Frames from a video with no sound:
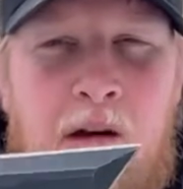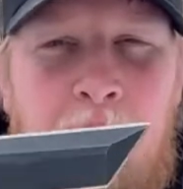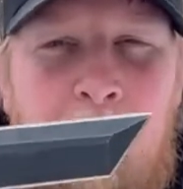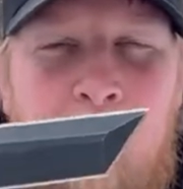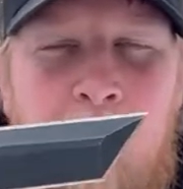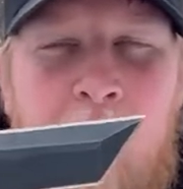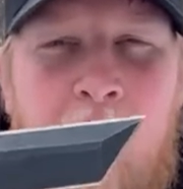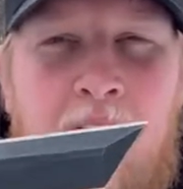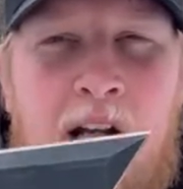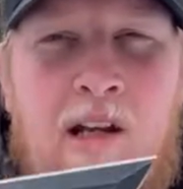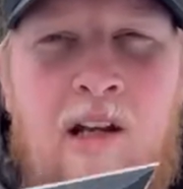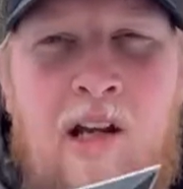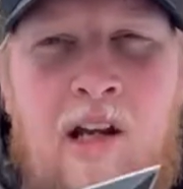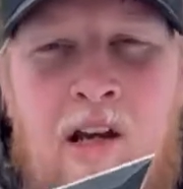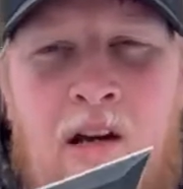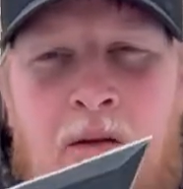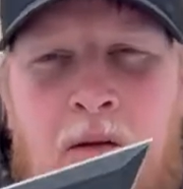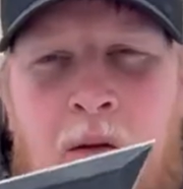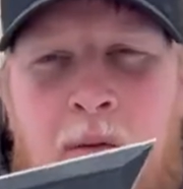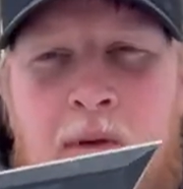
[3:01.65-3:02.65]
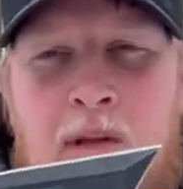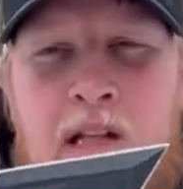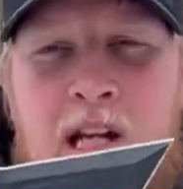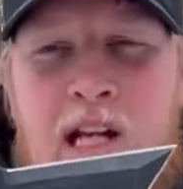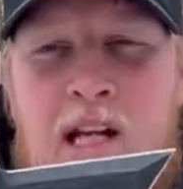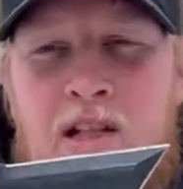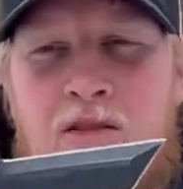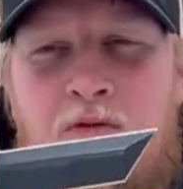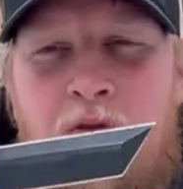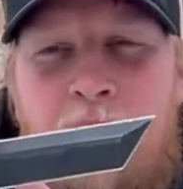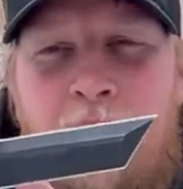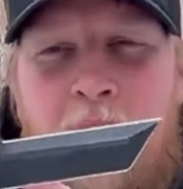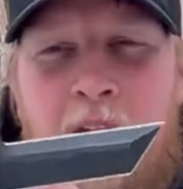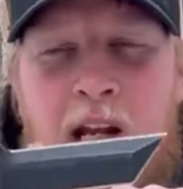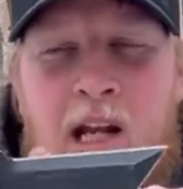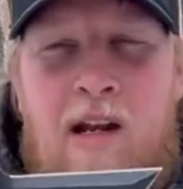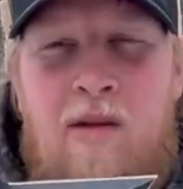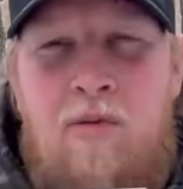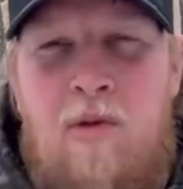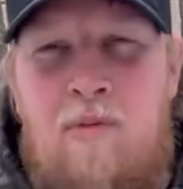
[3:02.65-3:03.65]
But what we did is we went
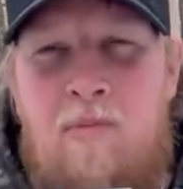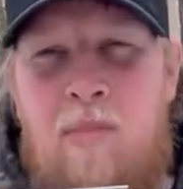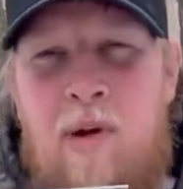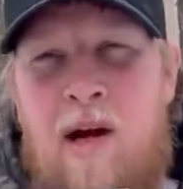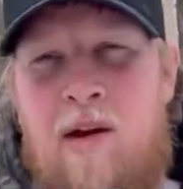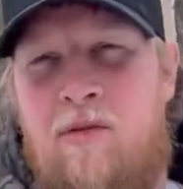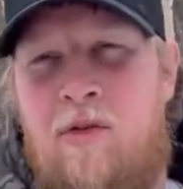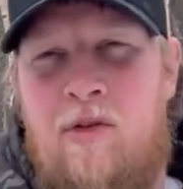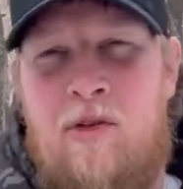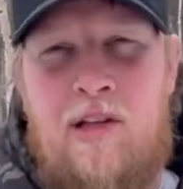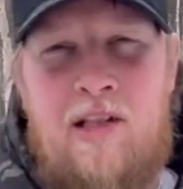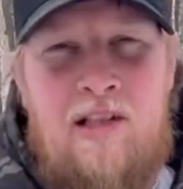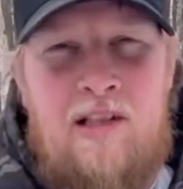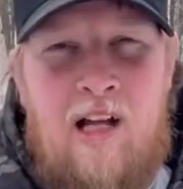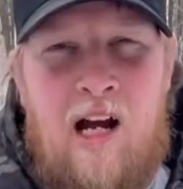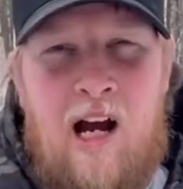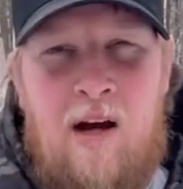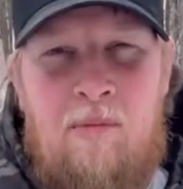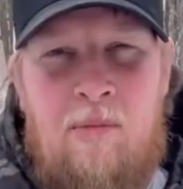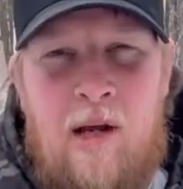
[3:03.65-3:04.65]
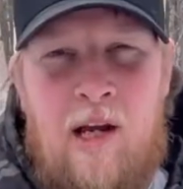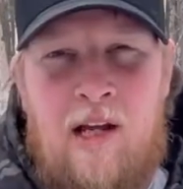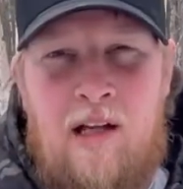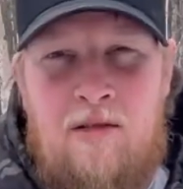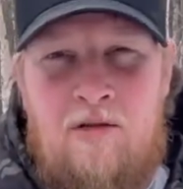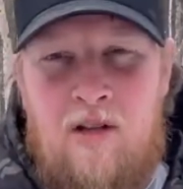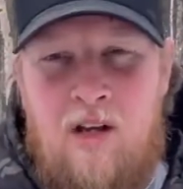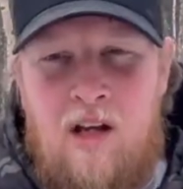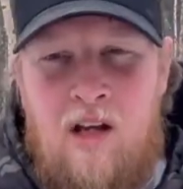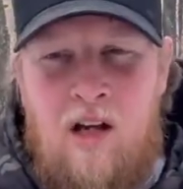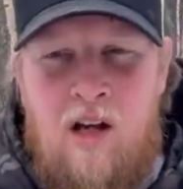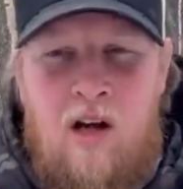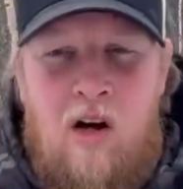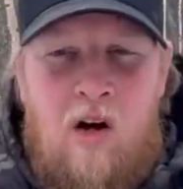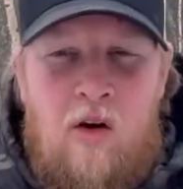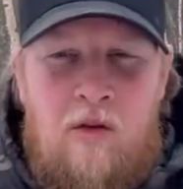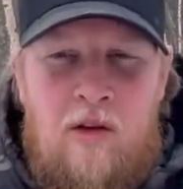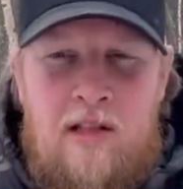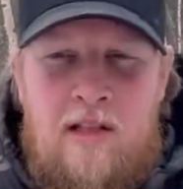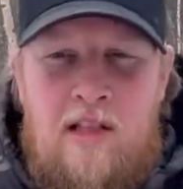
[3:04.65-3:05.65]
in and we beveled this top edge.
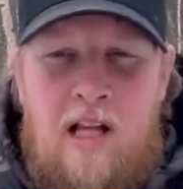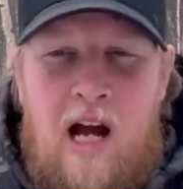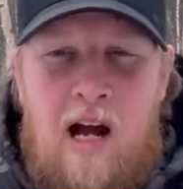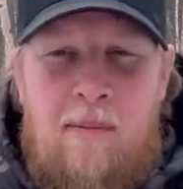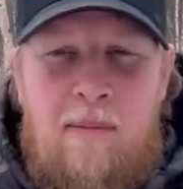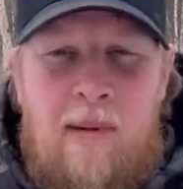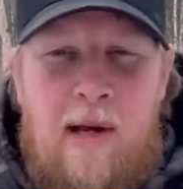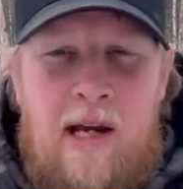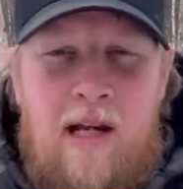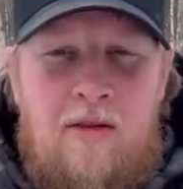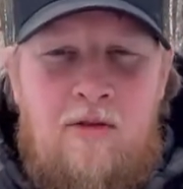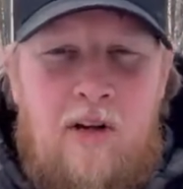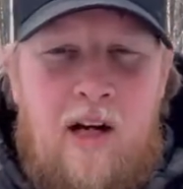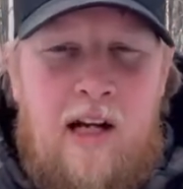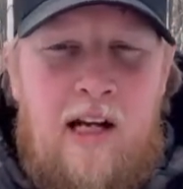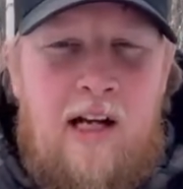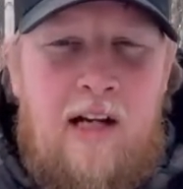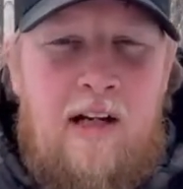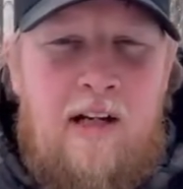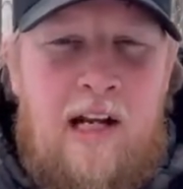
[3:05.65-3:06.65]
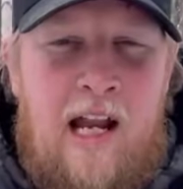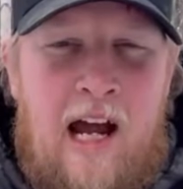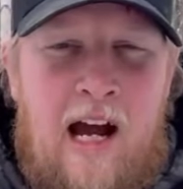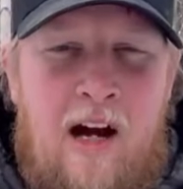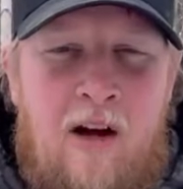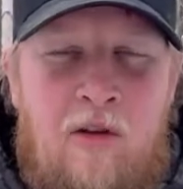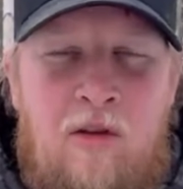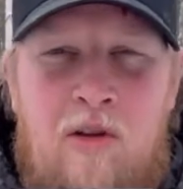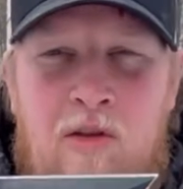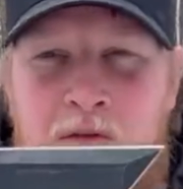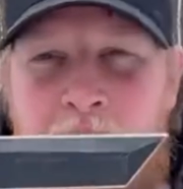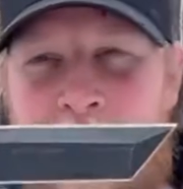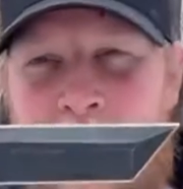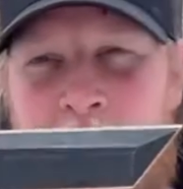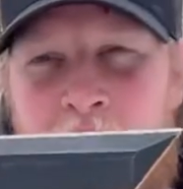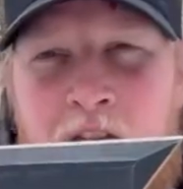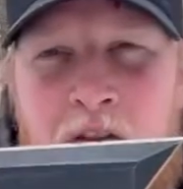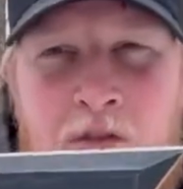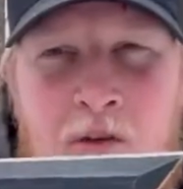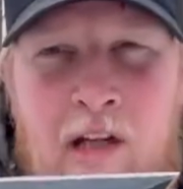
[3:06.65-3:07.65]
On this top edge right here, now you've got a
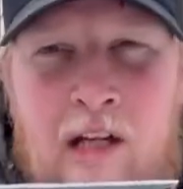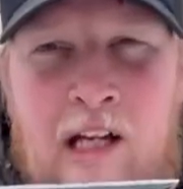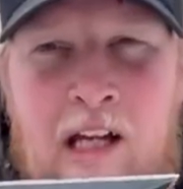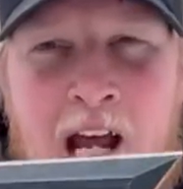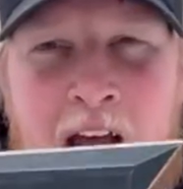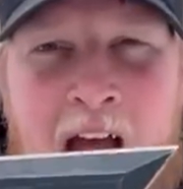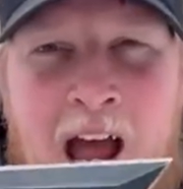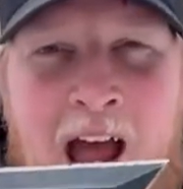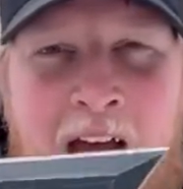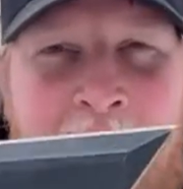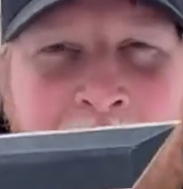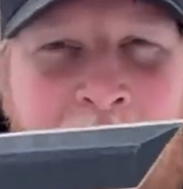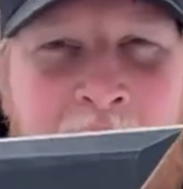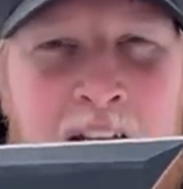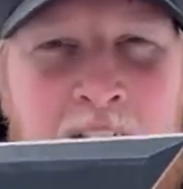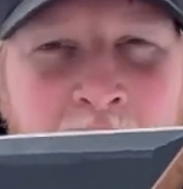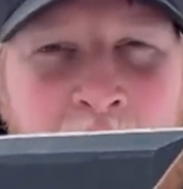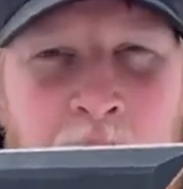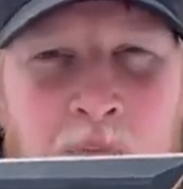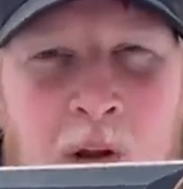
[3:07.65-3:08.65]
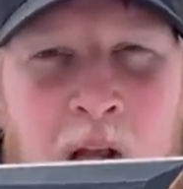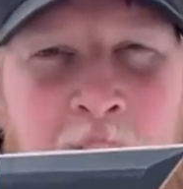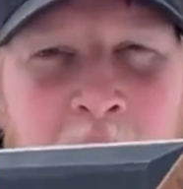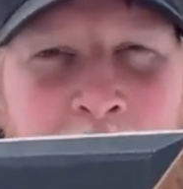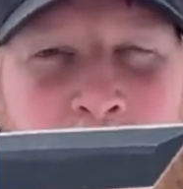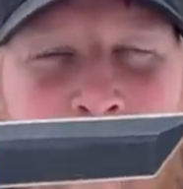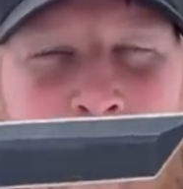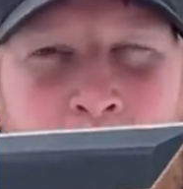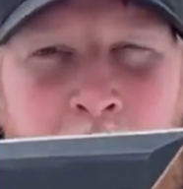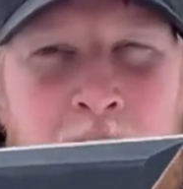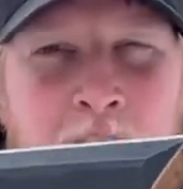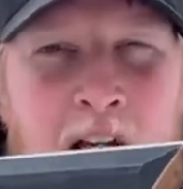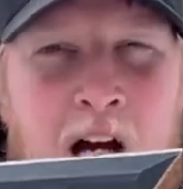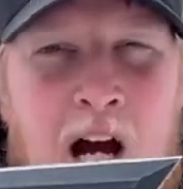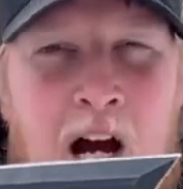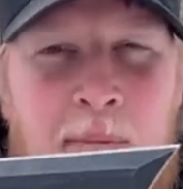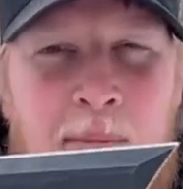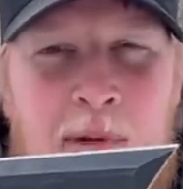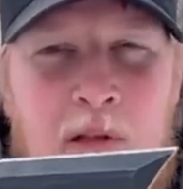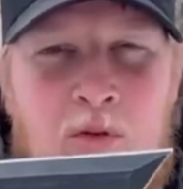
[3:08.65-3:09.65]
3.5 inch blade on the
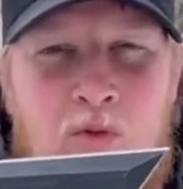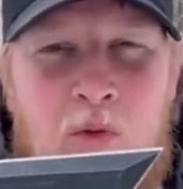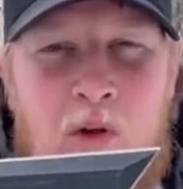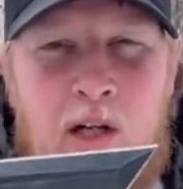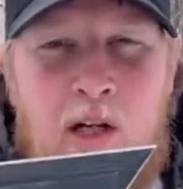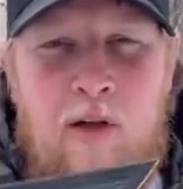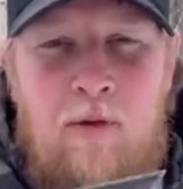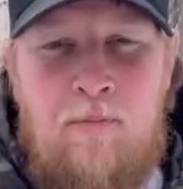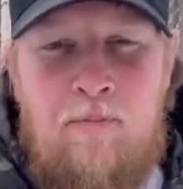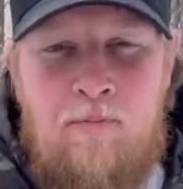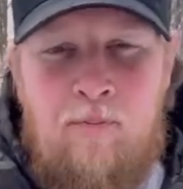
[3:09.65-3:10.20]
top as well.